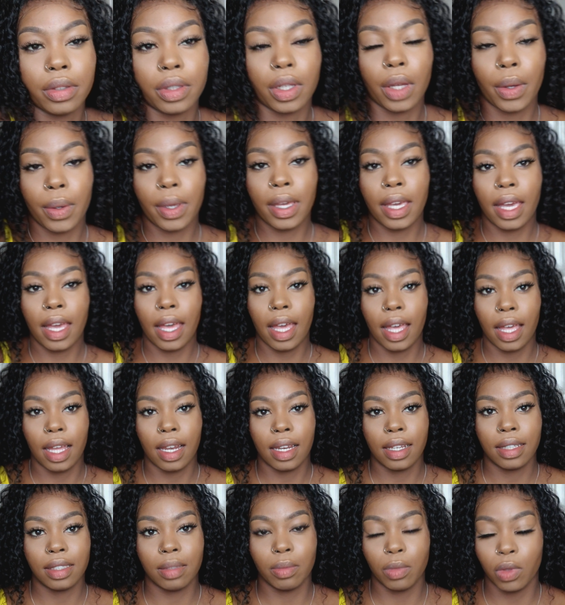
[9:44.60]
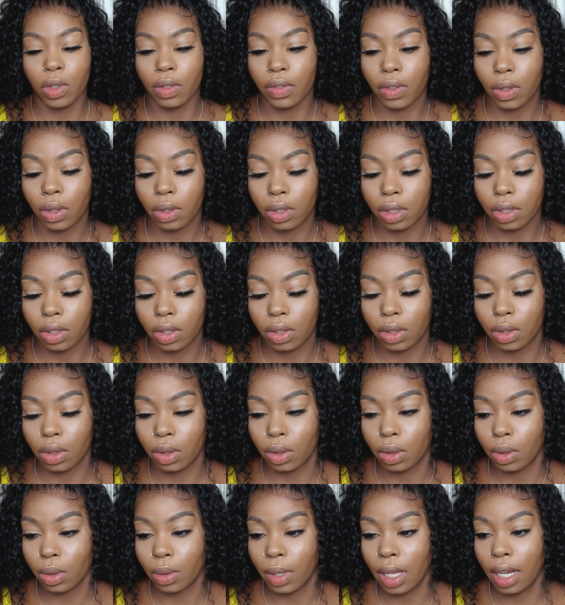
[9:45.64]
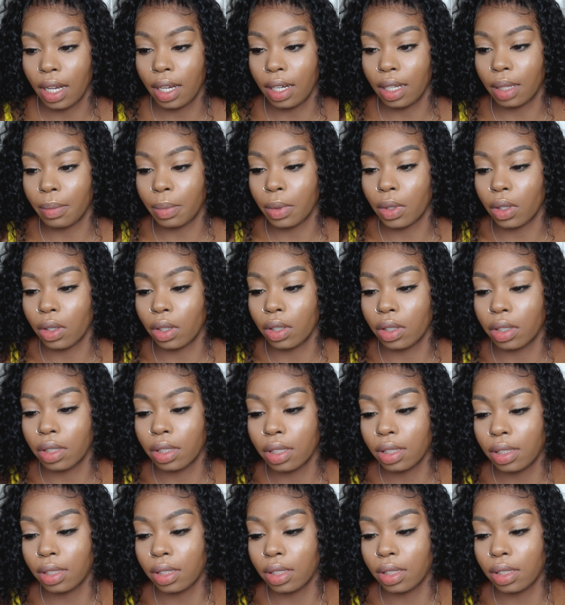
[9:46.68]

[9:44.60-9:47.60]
Okay, let's move on to lip gloss.